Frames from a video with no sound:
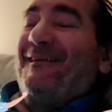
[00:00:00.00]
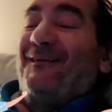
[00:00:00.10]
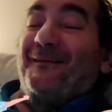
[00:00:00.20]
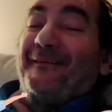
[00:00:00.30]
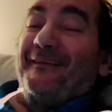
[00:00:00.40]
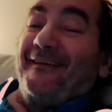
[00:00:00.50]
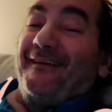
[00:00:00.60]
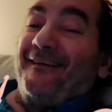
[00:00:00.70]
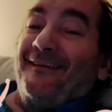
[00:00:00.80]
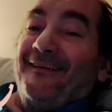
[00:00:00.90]
or
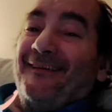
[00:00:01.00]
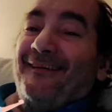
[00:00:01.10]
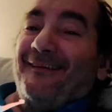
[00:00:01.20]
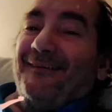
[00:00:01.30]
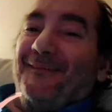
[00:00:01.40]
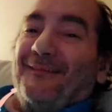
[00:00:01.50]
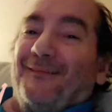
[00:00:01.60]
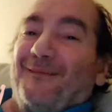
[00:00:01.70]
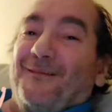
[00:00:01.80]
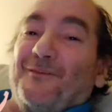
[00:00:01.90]
the
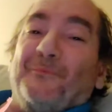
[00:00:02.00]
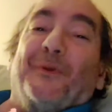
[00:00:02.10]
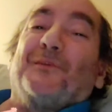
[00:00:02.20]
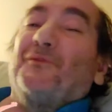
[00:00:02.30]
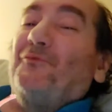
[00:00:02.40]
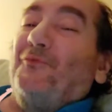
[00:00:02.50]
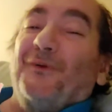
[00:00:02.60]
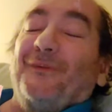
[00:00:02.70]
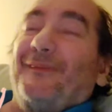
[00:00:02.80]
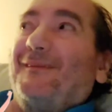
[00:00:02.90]
Special
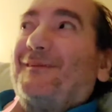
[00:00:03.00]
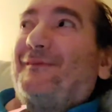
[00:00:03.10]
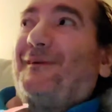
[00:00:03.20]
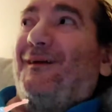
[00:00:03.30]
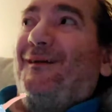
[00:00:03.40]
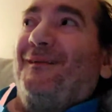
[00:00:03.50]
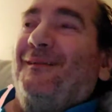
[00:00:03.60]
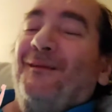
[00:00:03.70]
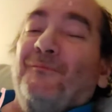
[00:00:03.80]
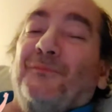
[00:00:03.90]
Forces of it all.
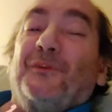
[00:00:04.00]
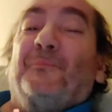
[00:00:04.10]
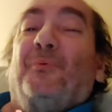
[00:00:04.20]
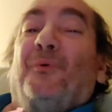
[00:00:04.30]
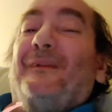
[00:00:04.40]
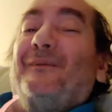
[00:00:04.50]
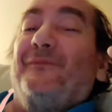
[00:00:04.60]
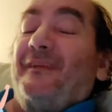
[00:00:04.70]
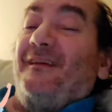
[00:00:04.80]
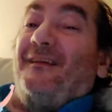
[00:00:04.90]
But the point
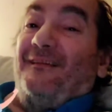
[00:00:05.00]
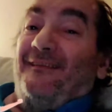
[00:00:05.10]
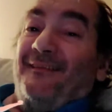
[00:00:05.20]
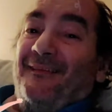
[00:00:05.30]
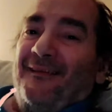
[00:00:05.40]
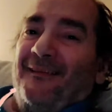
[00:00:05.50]
of it is,